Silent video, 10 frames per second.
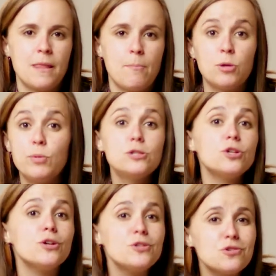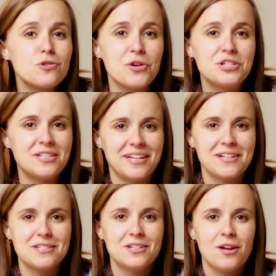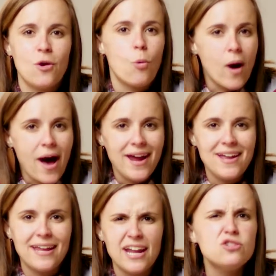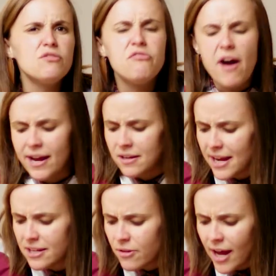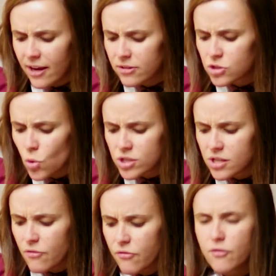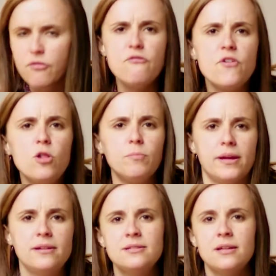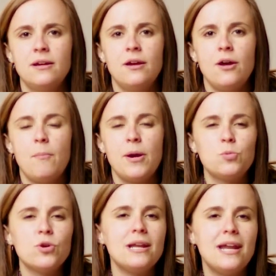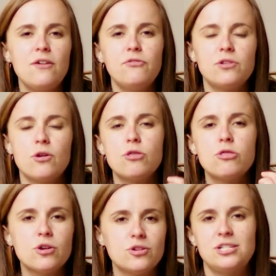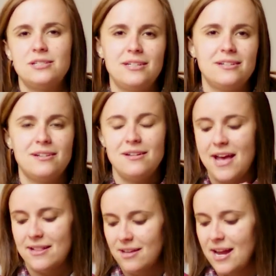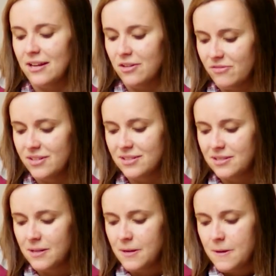But we turn to those things, why? Again, to find a source of fulfillment, but we're left thirsty at the end of it.